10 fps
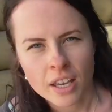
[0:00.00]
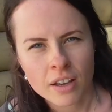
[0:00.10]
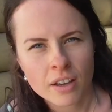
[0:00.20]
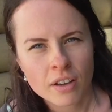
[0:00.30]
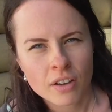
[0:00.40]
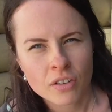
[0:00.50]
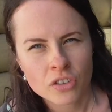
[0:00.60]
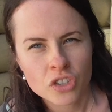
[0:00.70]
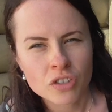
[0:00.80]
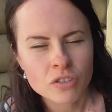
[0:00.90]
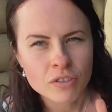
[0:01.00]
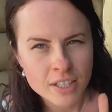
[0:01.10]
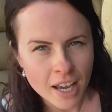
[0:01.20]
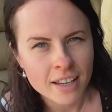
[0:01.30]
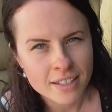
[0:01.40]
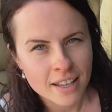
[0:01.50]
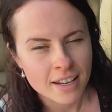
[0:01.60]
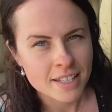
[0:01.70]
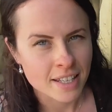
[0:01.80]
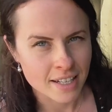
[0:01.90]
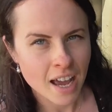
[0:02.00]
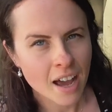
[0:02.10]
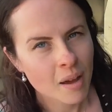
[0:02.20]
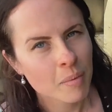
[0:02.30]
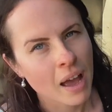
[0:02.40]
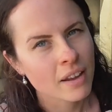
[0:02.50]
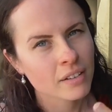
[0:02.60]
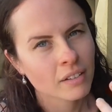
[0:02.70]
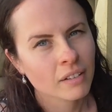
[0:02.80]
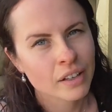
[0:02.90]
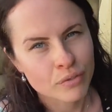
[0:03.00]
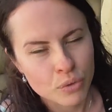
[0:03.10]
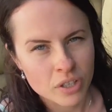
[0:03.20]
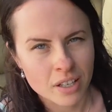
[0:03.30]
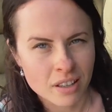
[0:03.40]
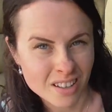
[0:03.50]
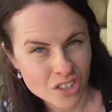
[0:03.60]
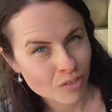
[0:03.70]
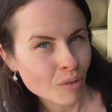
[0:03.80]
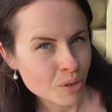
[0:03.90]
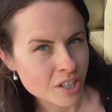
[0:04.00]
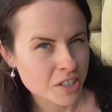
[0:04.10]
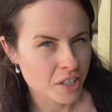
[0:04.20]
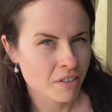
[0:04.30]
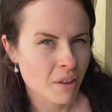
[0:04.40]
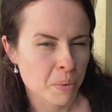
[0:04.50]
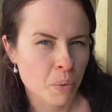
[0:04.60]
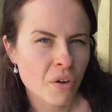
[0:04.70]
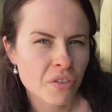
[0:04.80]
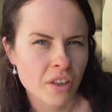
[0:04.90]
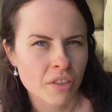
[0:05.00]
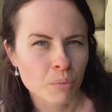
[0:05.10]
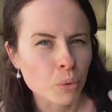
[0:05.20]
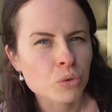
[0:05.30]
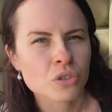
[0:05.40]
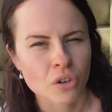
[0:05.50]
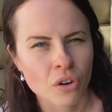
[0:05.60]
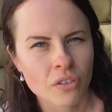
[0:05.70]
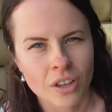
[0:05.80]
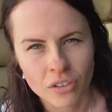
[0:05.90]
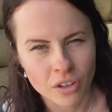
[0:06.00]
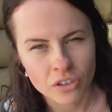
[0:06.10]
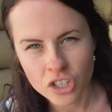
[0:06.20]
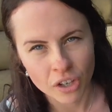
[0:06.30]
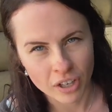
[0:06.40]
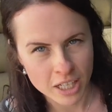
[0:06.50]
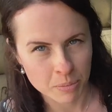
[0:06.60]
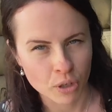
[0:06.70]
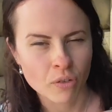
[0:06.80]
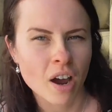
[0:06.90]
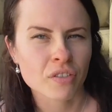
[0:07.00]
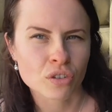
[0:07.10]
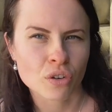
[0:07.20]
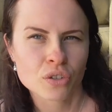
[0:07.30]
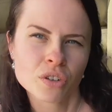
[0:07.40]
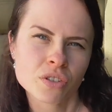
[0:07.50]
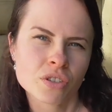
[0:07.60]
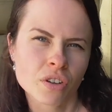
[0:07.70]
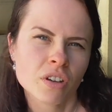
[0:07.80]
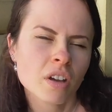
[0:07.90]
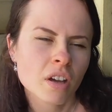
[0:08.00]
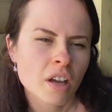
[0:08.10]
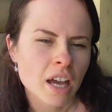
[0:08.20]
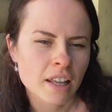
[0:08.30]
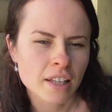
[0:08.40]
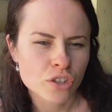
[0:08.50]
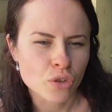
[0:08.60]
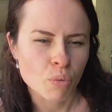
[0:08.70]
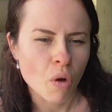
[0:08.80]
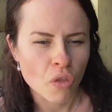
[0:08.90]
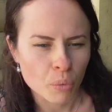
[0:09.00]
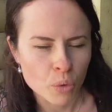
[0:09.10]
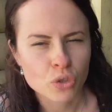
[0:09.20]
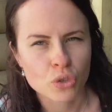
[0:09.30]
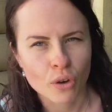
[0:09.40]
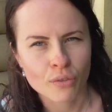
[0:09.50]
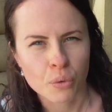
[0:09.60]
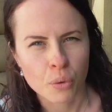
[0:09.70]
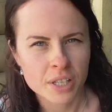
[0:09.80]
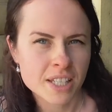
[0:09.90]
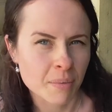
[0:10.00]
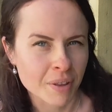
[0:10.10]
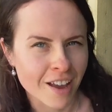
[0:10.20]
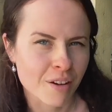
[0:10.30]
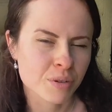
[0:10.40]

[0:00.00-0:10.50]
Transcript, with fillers: The suckers that are sent up aren't unfortunately the fruiting cherry that we want they're the rootstock that the cherry has been grafted onto so unless you want the rootstock for something